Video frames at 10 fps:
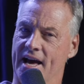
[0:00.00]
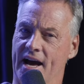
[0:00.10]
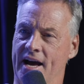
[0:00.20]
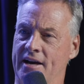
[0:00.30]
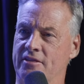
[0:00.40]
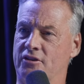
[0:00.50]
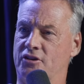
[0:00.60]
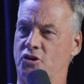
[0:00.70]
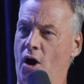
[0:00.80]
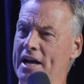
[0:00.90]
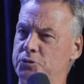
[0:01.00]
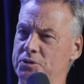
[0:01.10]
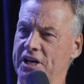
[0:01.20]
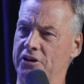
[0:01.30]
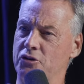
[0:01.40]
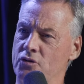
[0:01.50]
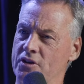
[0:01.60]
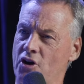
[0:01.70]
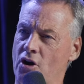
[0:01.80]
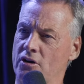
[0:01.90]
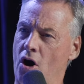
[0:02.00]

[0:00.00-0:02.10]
Uh, Christ would tell you that the